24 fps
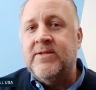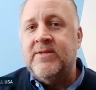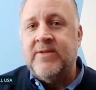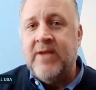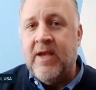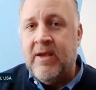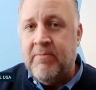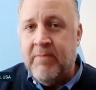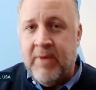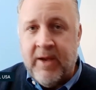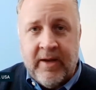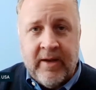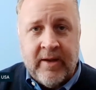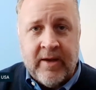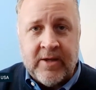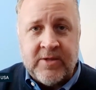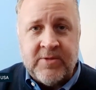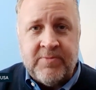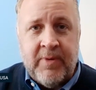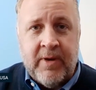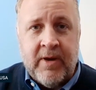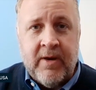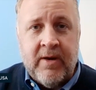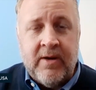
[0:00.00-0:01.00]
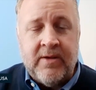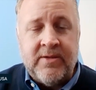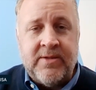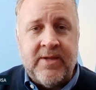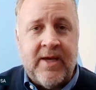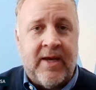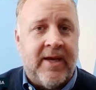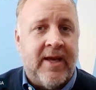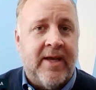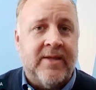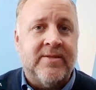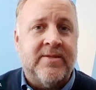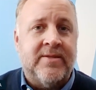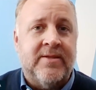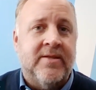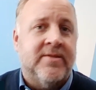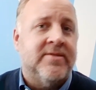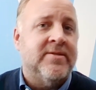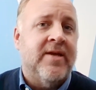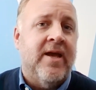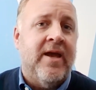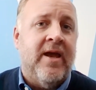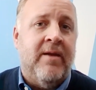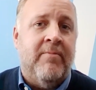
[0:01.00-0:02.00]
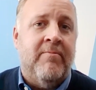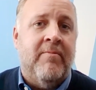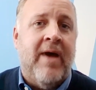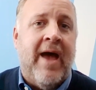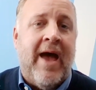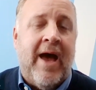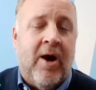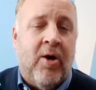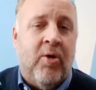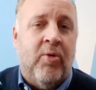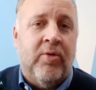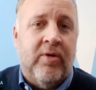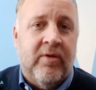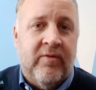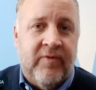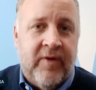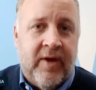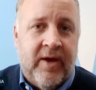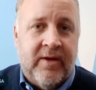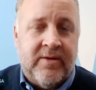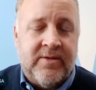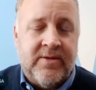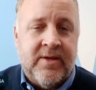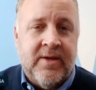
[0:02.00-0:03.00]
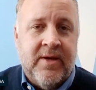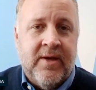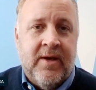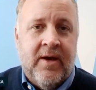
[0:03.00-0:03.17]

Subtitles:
the same meeting experience, that gets the same out of it,